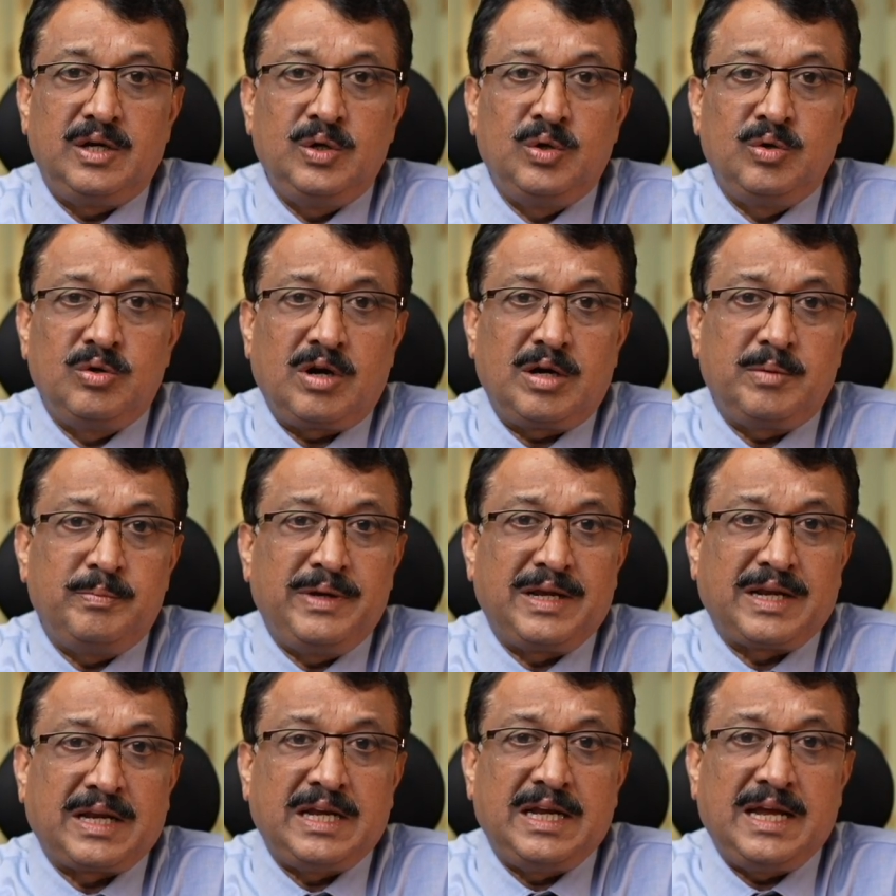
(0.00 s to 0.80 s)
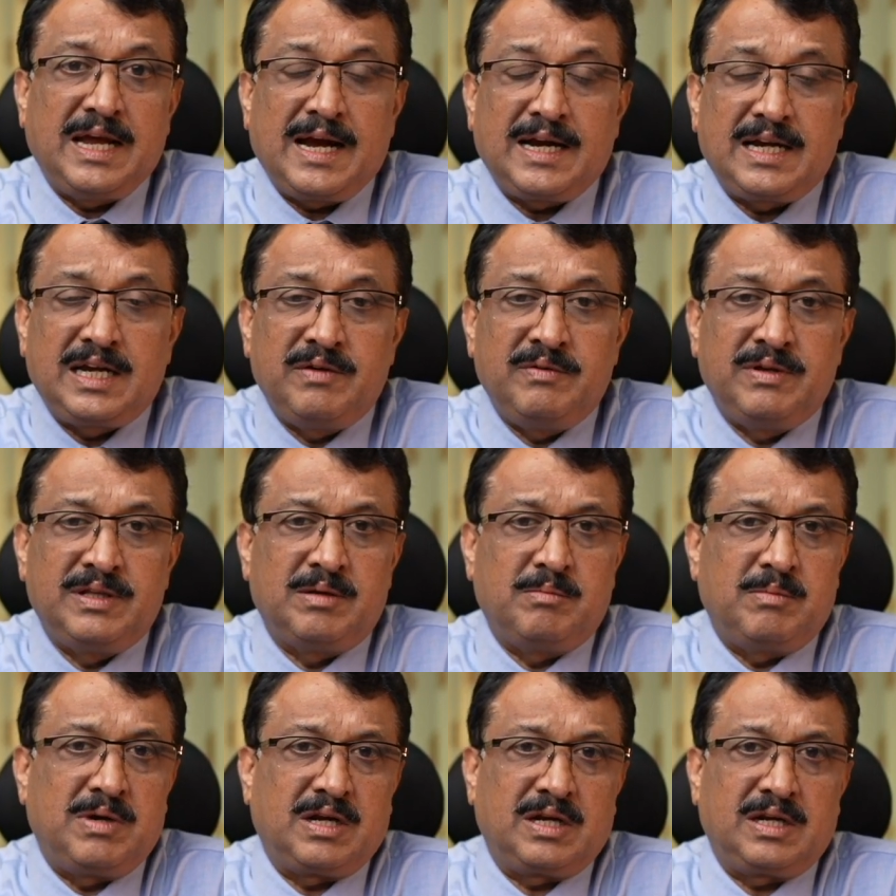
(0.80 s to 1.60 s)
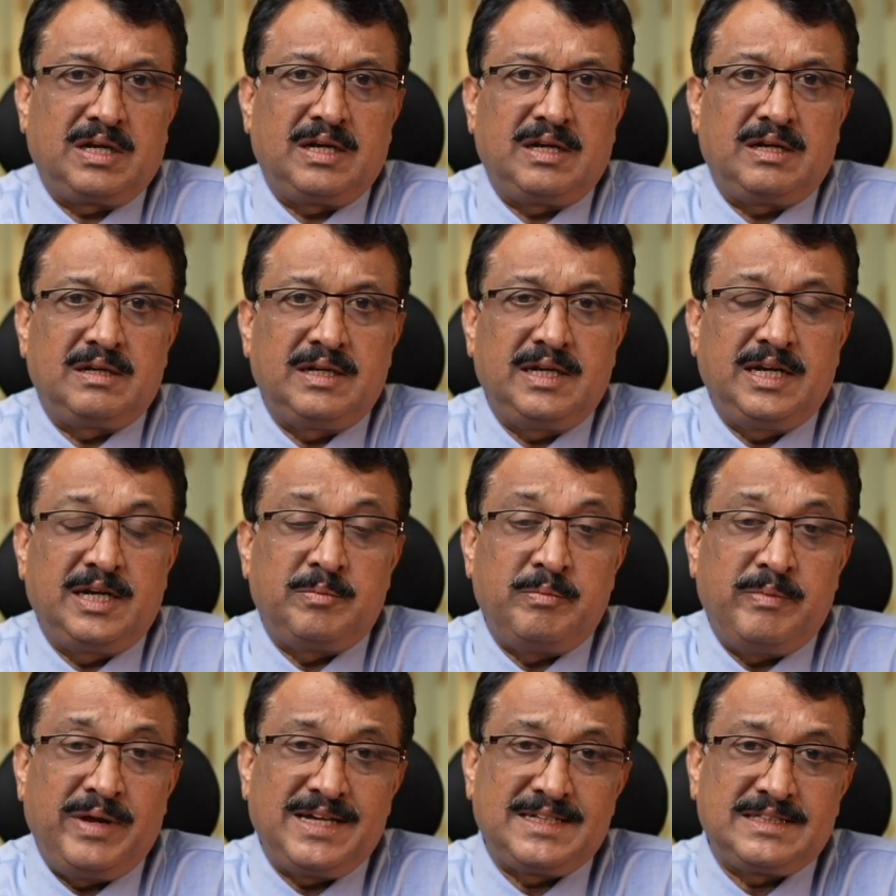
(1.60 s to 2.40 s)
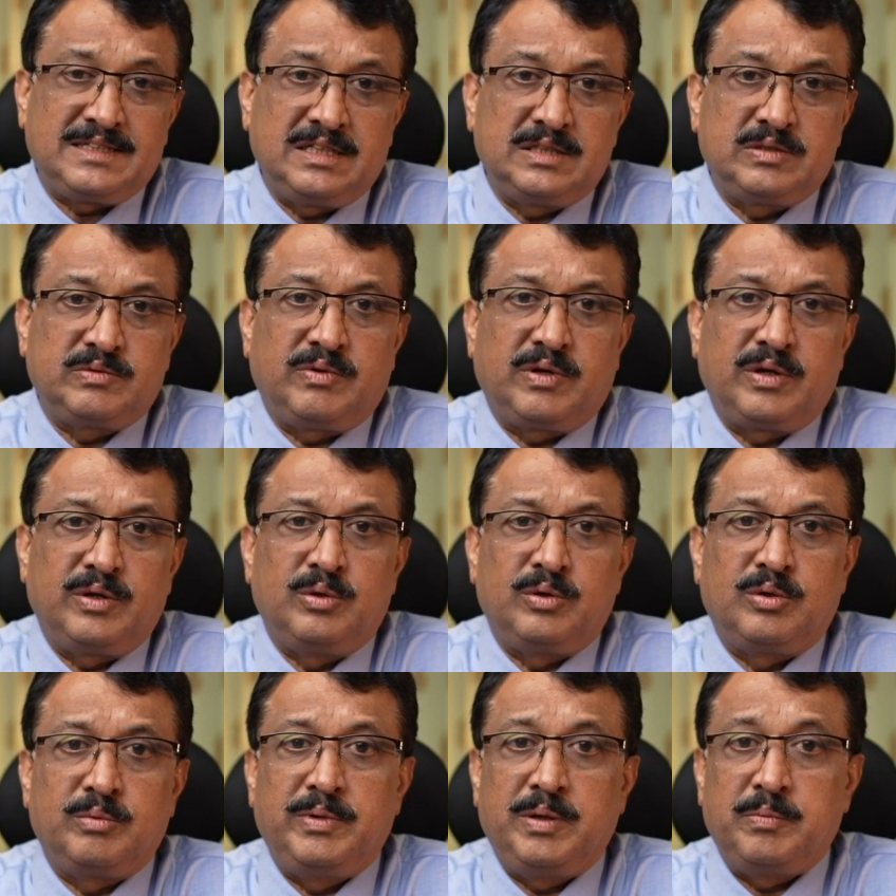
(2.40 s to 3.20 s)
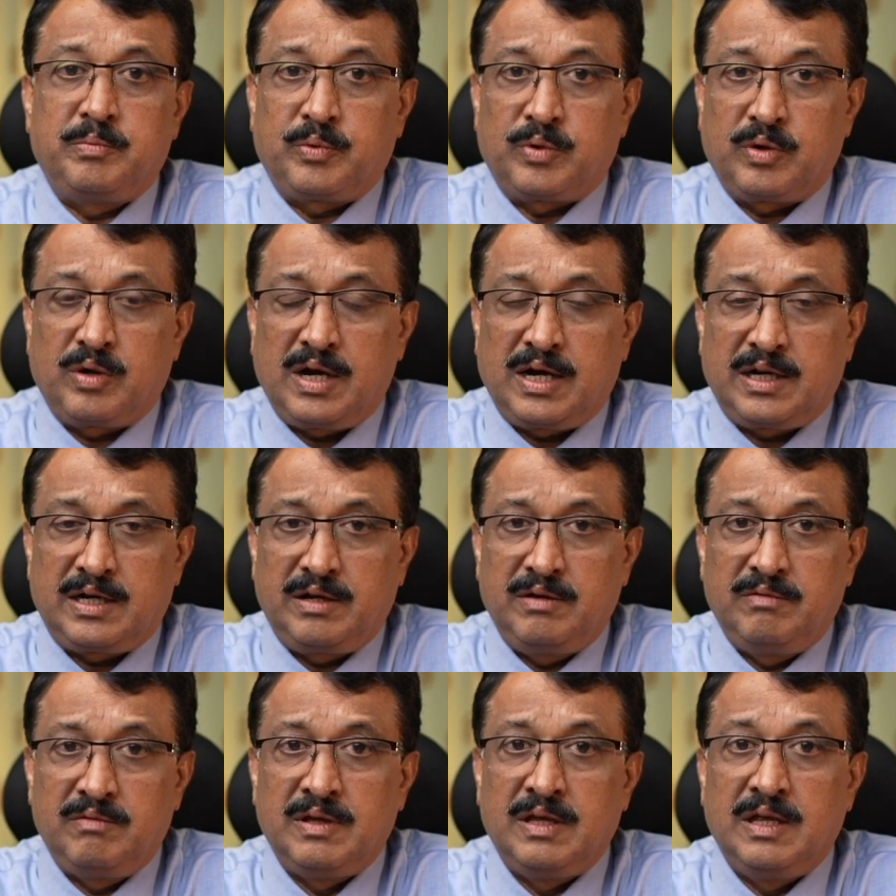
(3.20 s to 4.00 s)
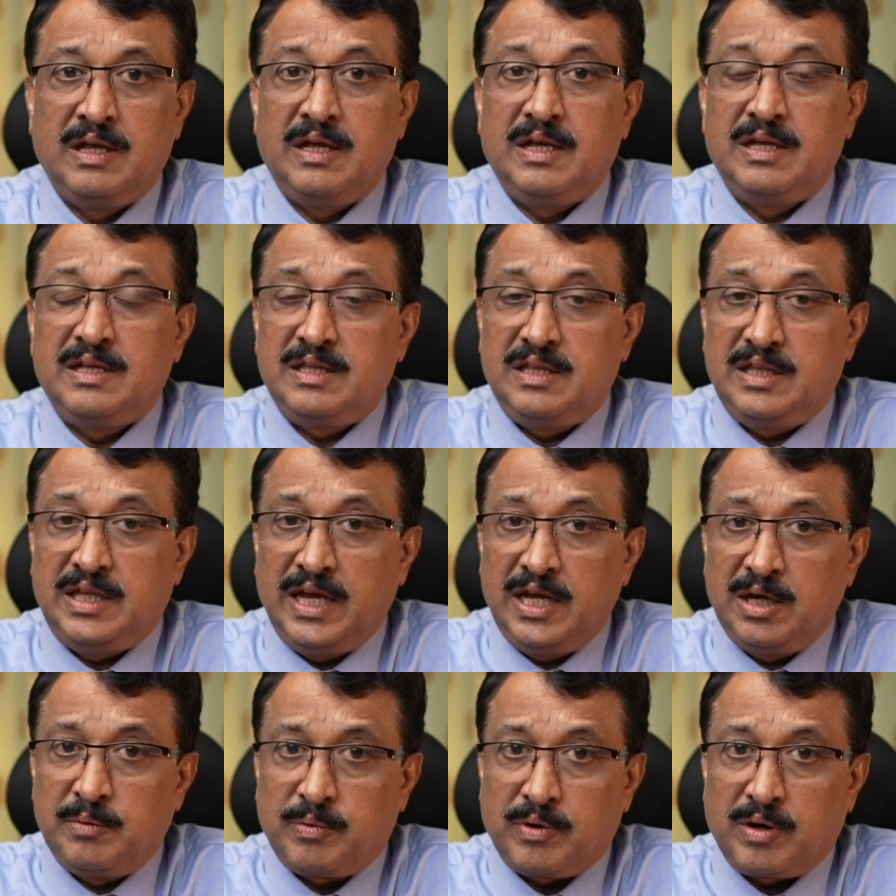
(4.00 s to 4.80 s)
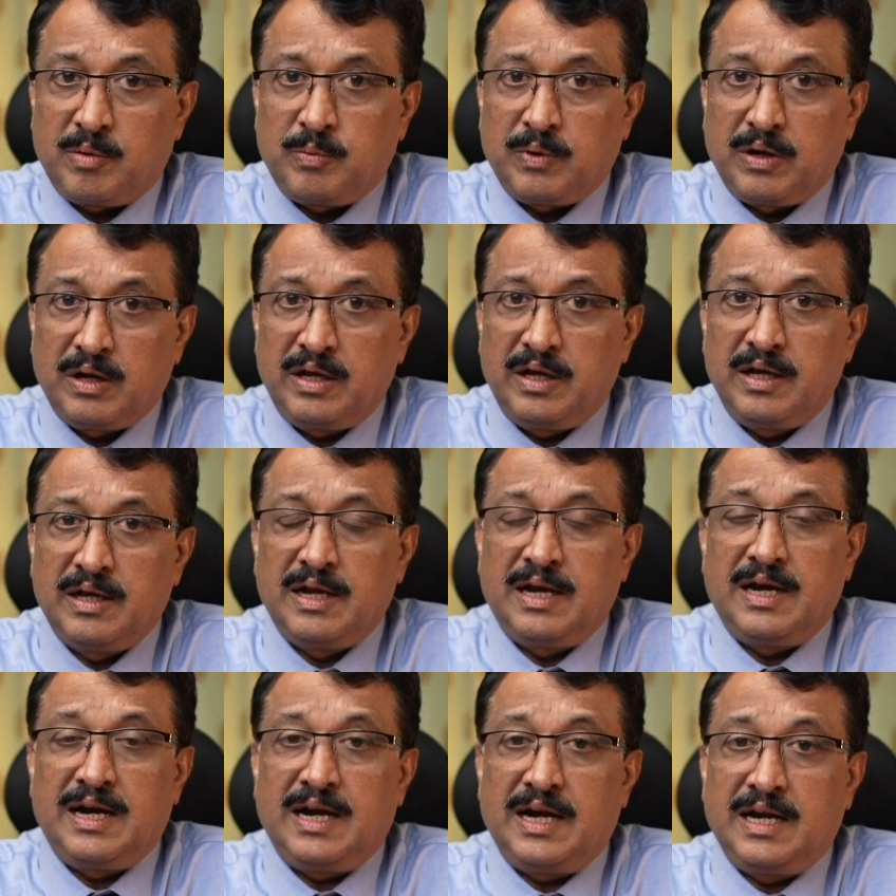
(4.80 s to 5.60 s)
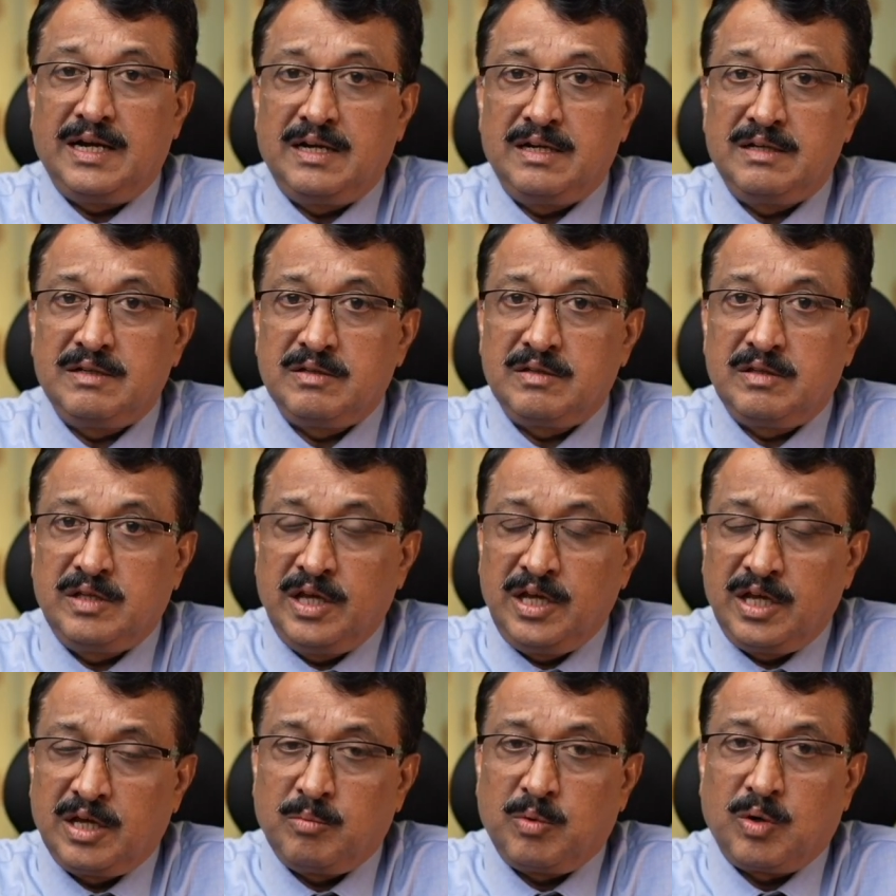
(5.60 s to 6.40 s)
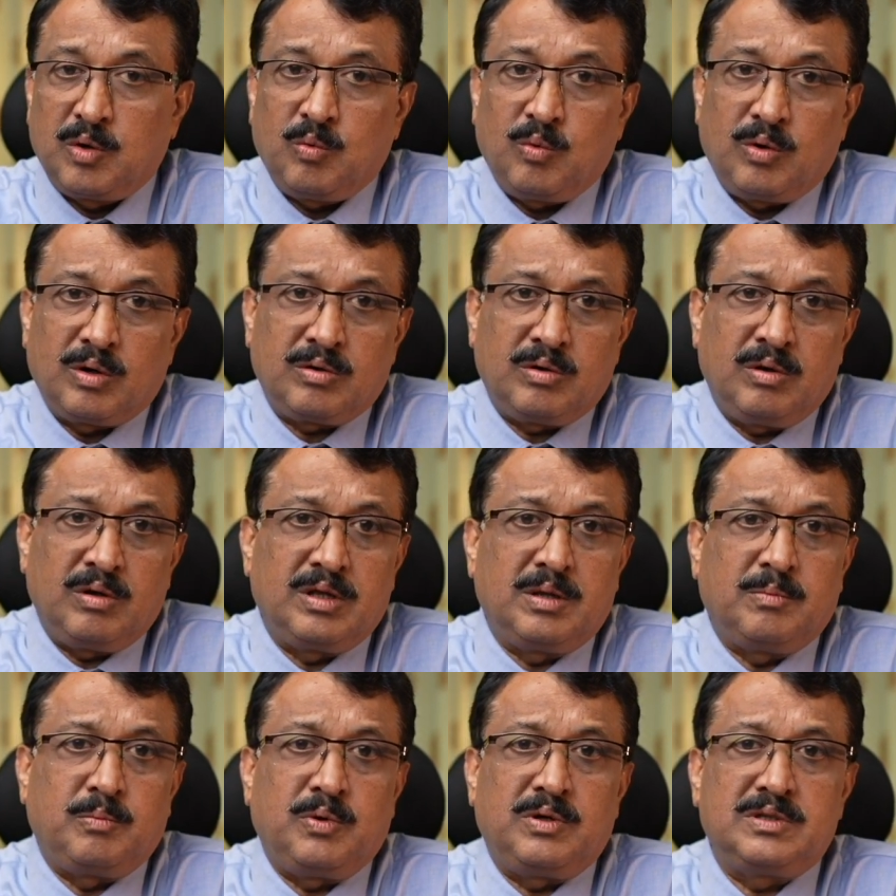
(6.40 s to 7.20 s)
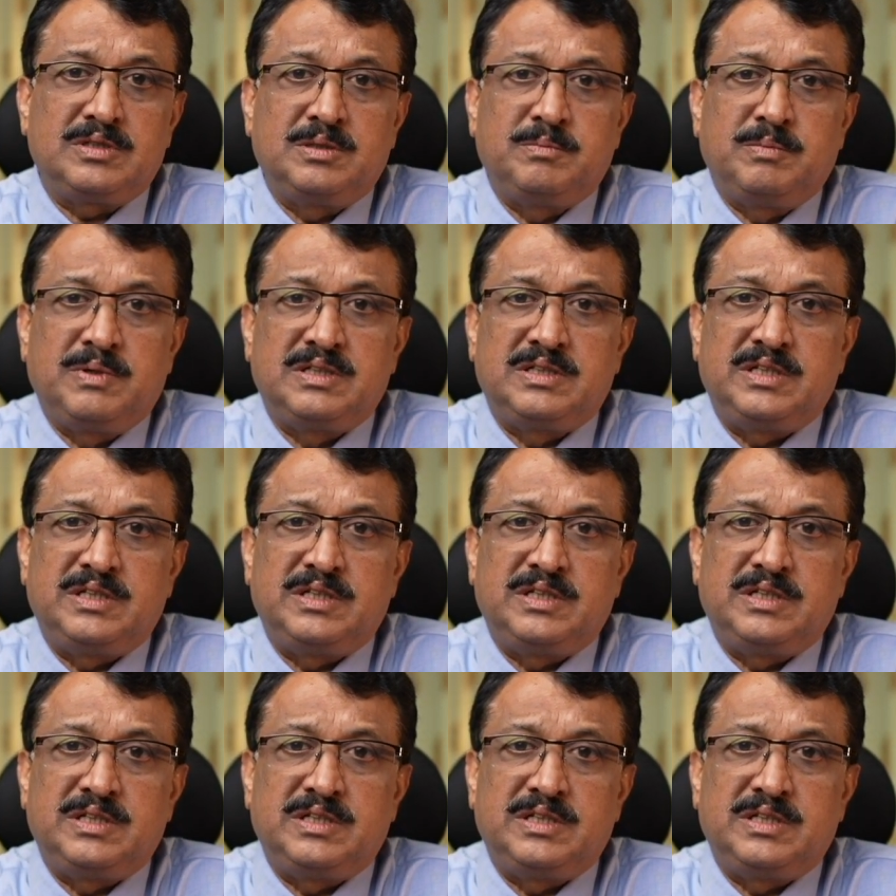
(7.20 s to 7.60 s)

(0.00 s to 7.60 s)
Do not be reactive in the market. It makes sense for you to be proactive, think properly and think about what all the possible